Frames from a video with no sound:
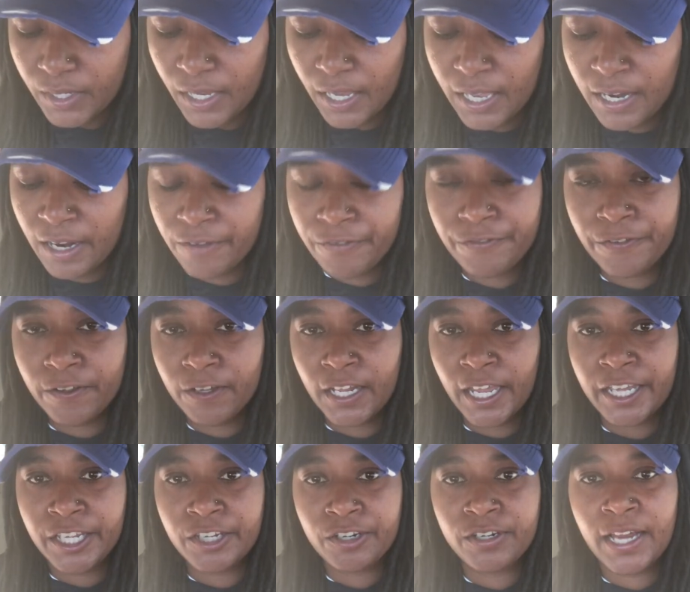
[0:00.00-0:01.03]
And I feel
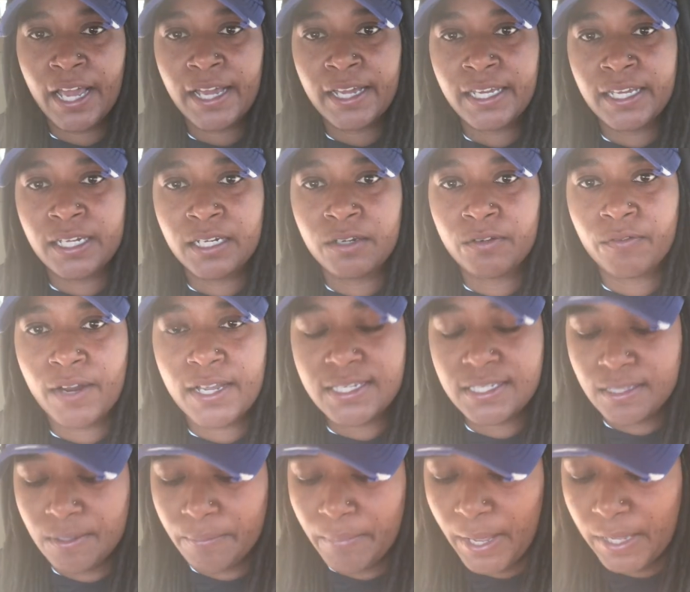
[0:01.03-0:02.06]
like you're not getting
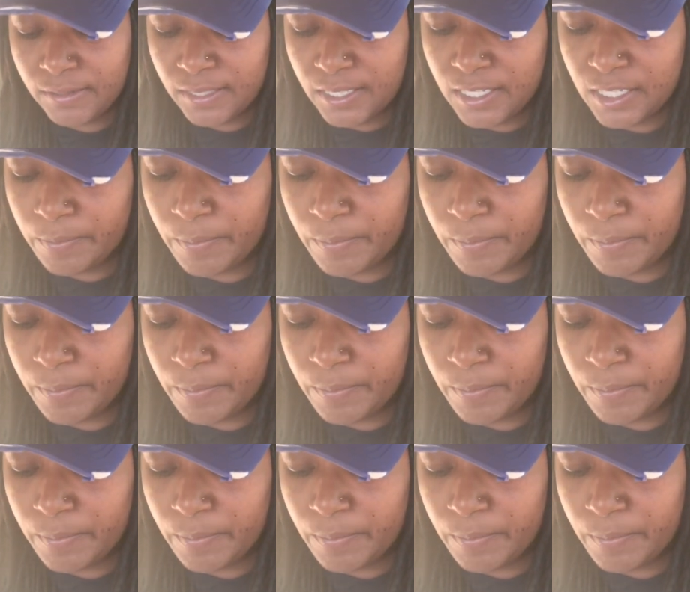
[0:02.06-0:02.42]
rest about this,